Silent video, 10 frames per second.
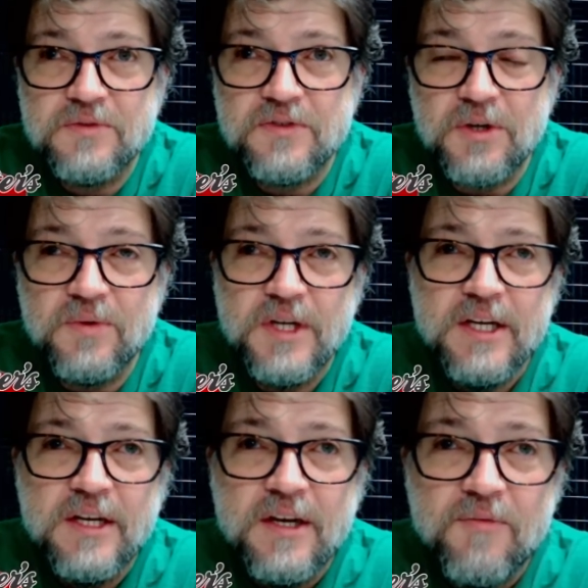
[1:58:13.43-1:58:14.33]
So
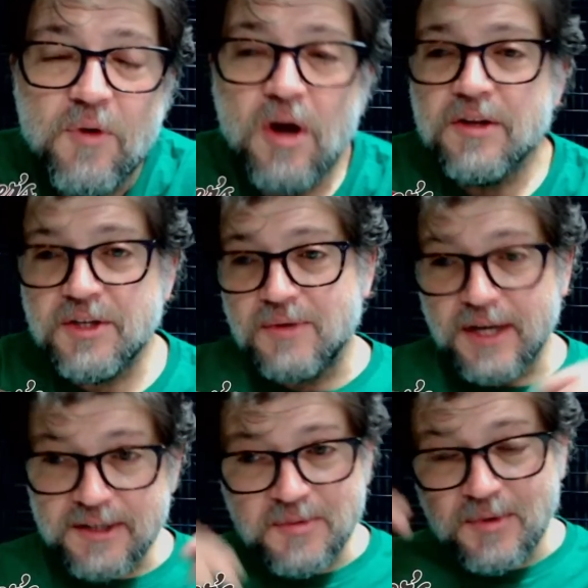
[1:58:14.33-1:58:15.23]
for all of you
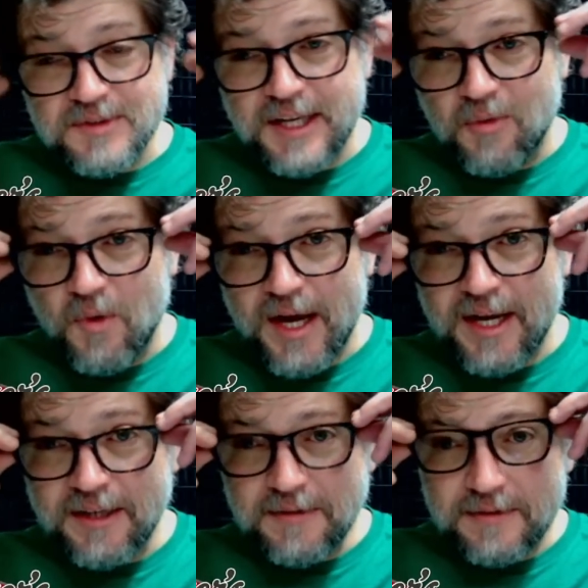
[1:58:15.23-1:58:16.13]
customers that are
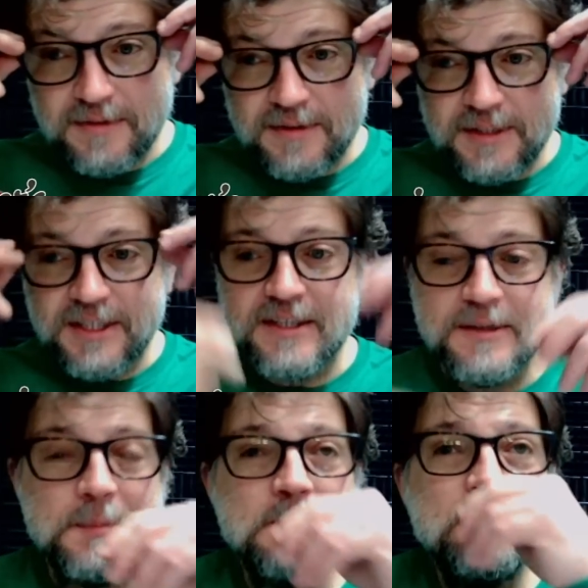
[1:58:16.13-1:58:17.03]
waiting,
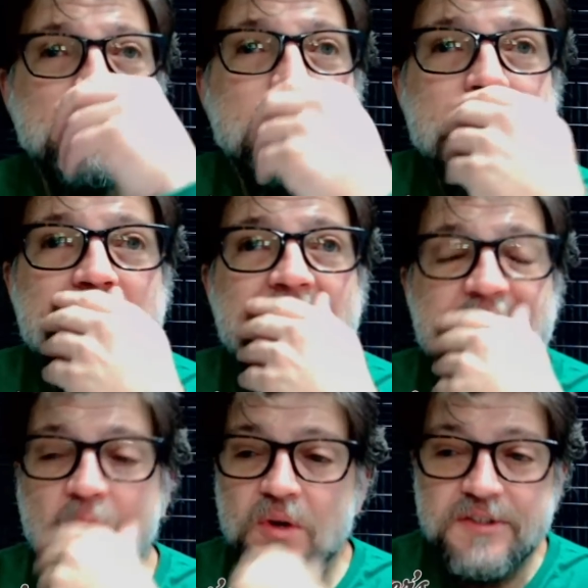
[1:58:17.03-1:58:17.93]
I'm
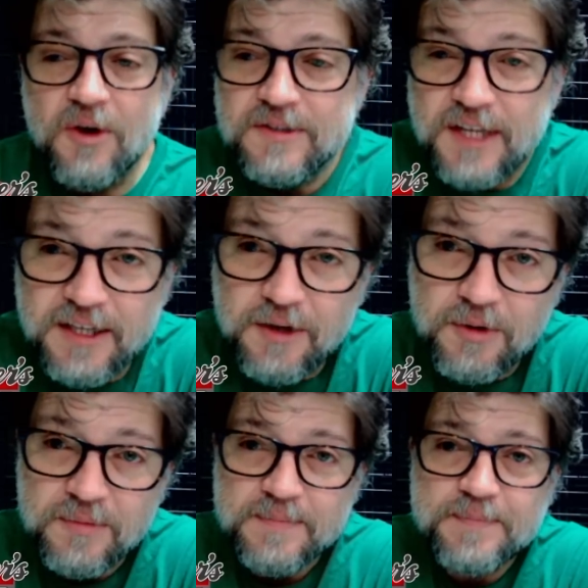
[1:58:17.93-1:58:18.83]
going as hard as I can go.
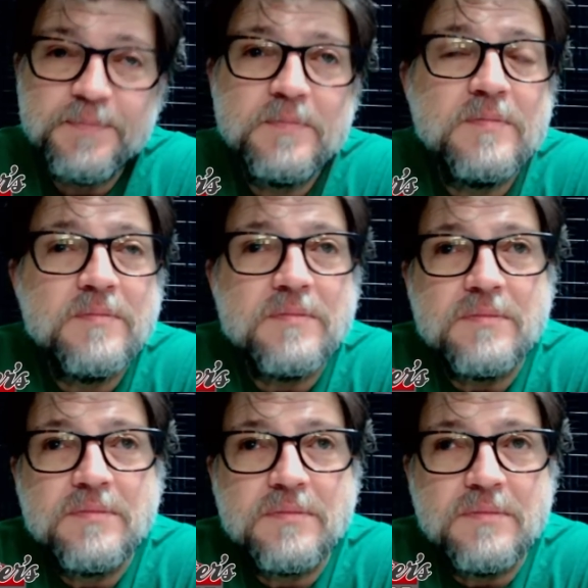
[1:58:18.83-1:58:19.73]

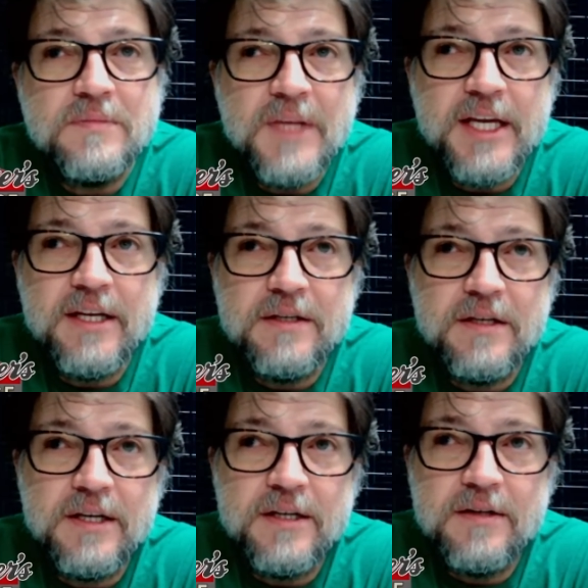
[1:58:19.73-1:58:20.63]

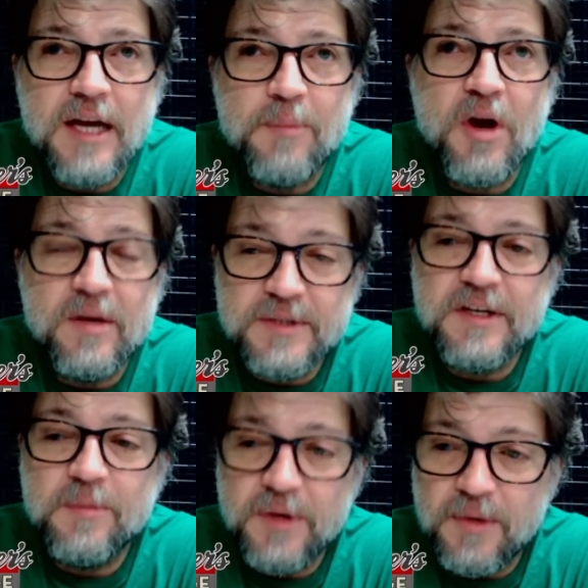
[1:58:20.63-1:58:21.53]
And I
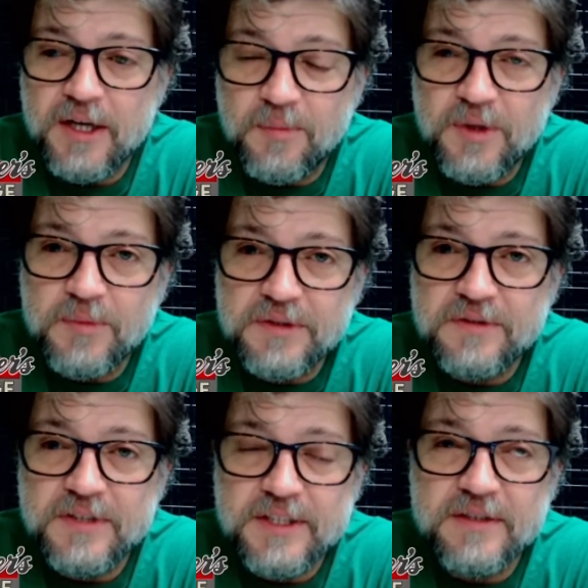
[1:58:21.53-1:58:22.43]
promise I'll meet my
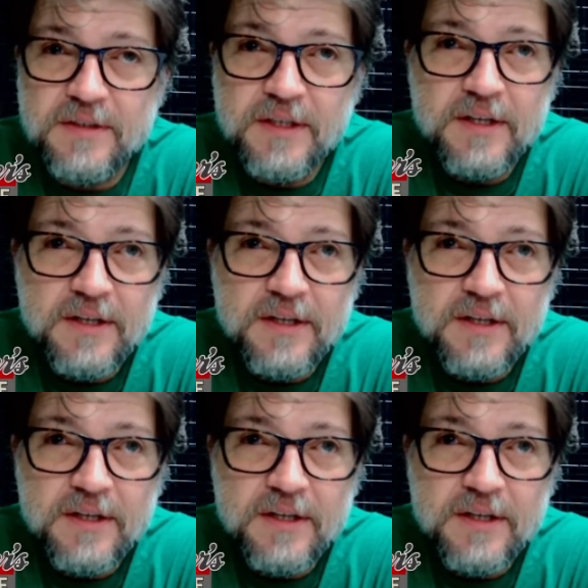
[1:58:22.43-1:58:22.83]
commitments, and